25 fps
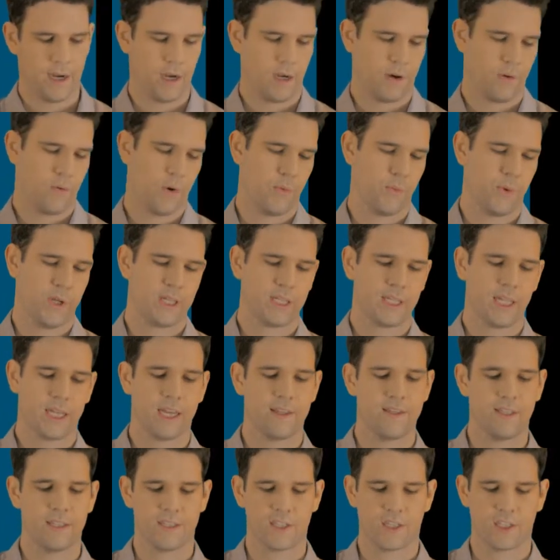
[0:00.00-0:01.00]
When we click
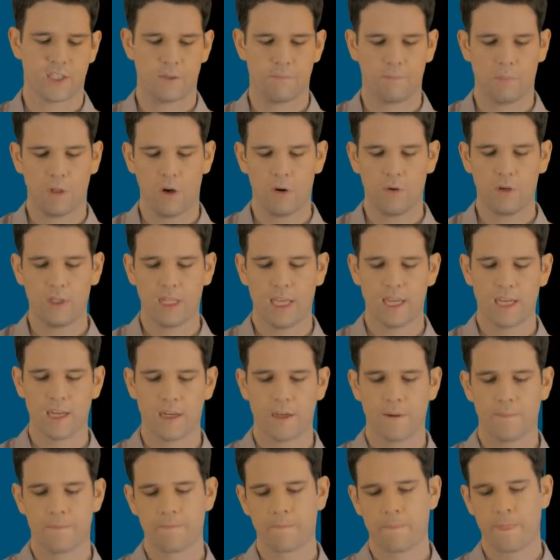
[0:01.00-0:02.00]
on this explode
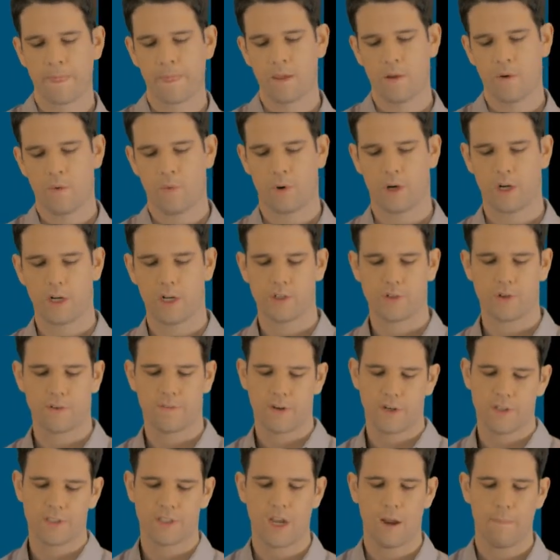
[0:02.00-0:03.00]
link, we're going to
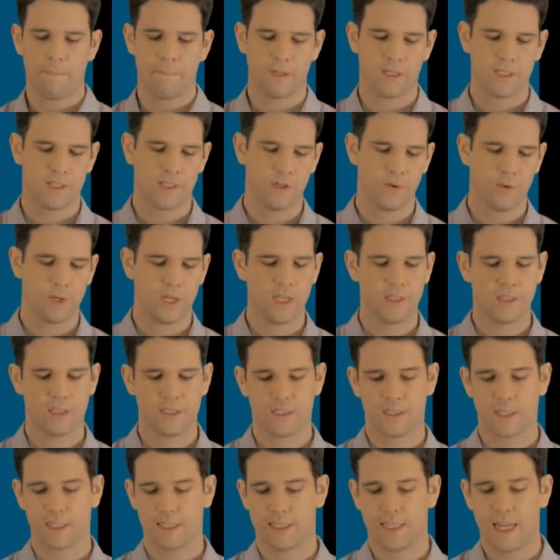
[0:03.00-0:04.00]
traverse up until we hit
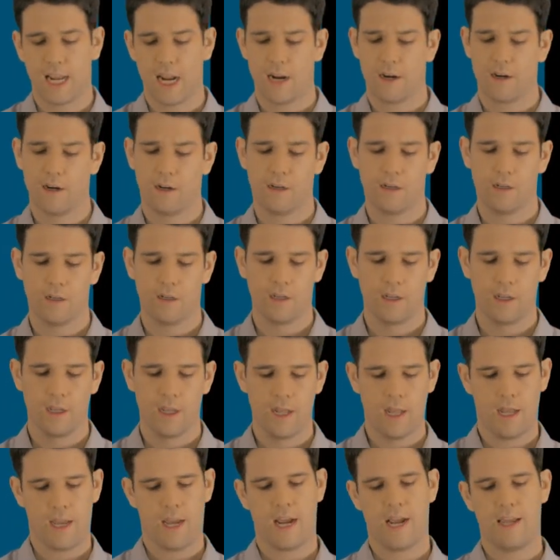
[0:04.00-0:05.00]
this container,
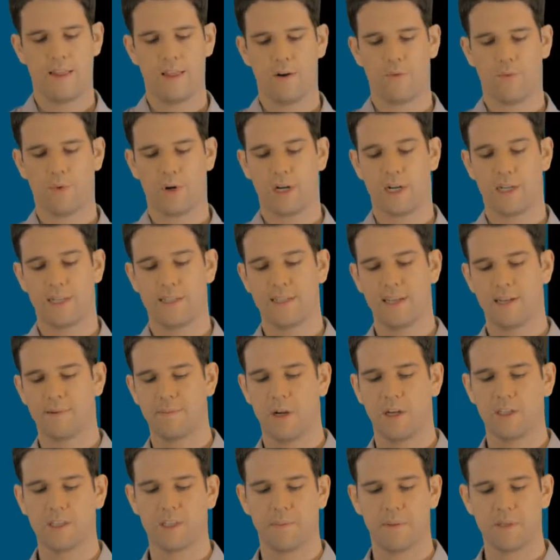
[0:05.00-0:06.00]
and then we're going to set them
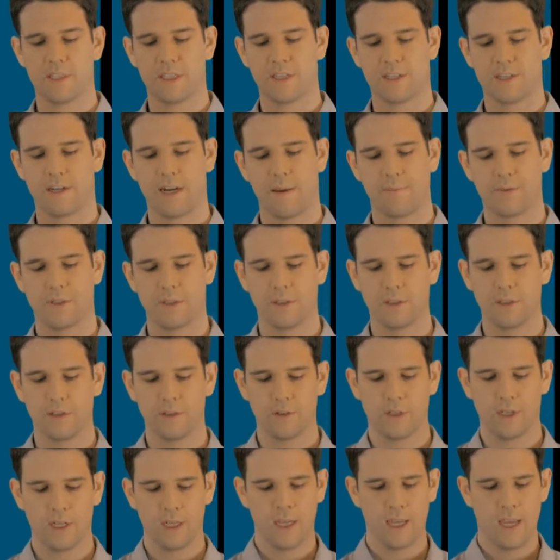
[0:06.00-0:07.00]
all to position
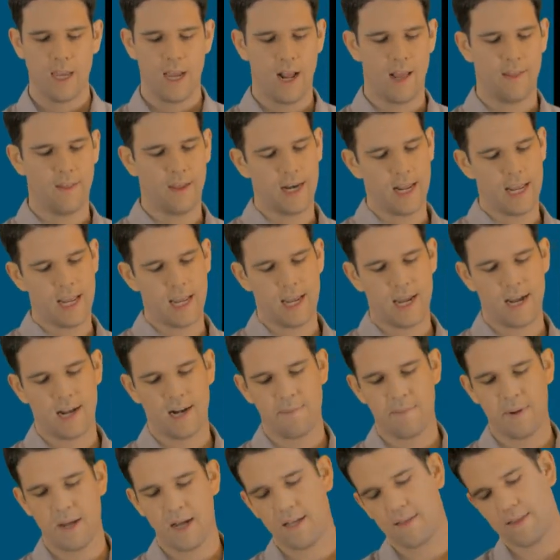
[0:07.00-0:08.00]
absolute, and then
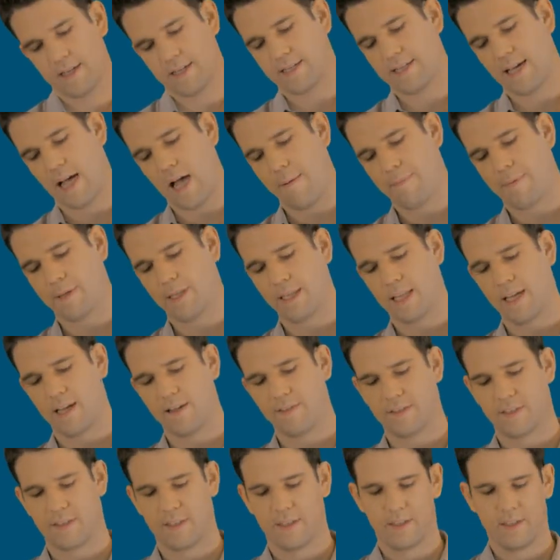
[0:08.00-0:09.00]
animate the top and
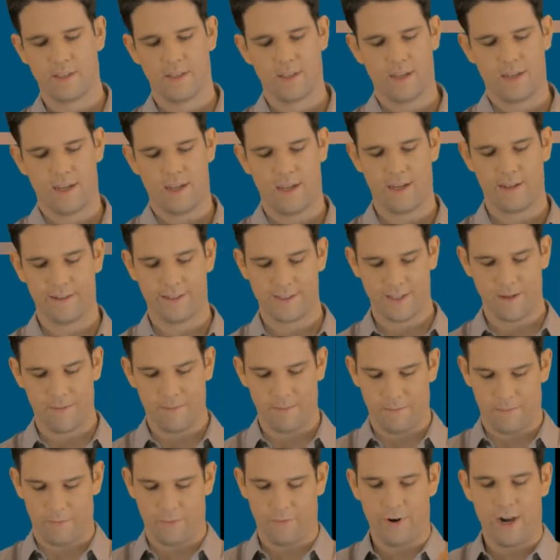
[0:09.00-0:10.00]
left in
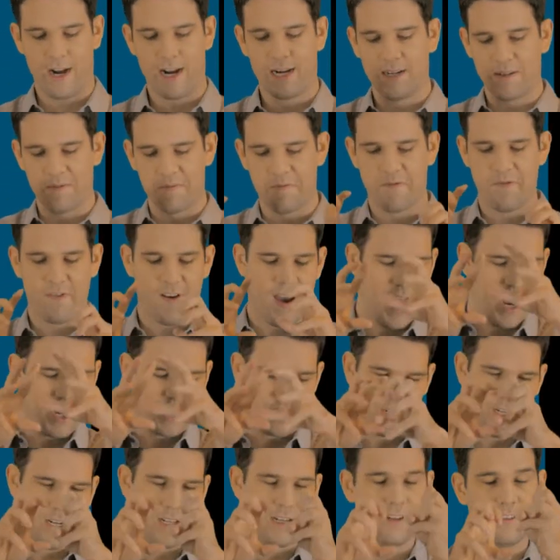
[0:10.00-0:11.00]
some random
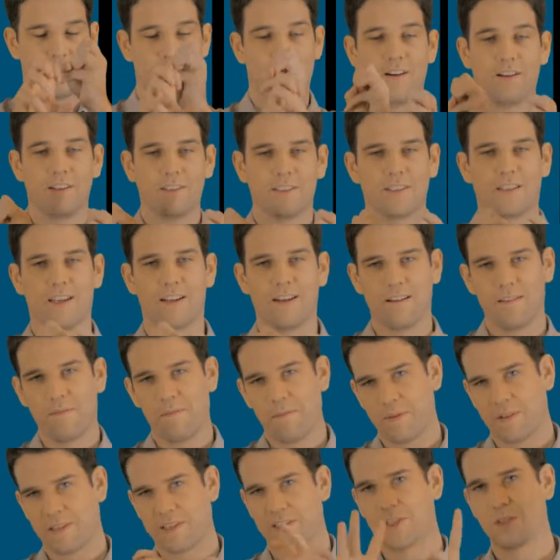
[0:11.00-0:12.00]
fashion, and it's all just going to
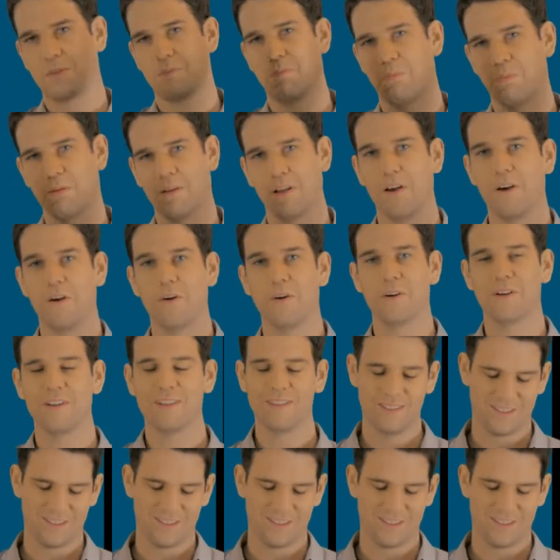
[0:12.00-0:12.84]
explode,